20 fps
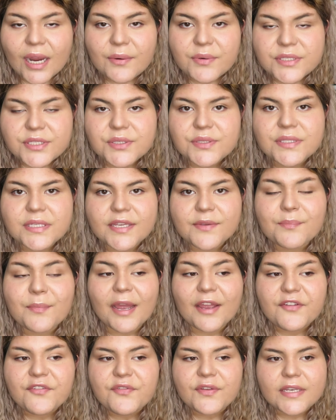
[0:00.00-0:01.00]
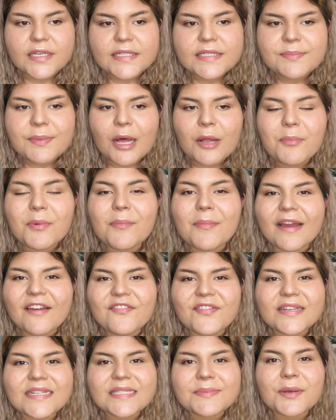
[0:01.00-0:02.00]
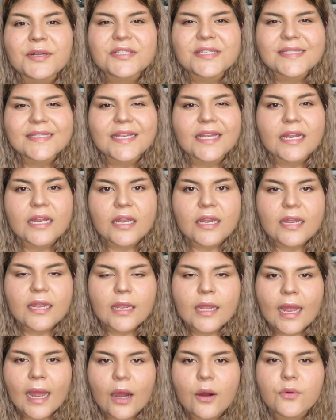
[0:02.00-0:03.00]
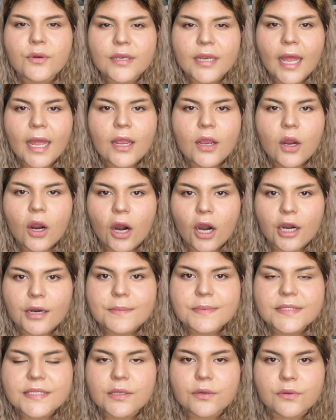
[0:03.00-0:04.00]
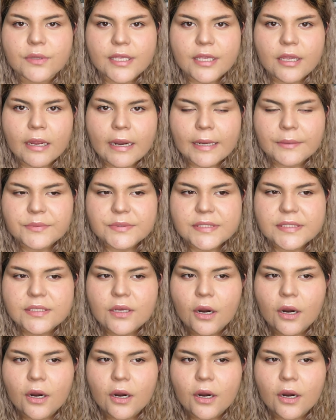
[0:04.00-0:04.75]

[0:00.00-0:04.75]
was using MyFitnessPal, but MyFitnessPal doesn't count net carbs. It only counts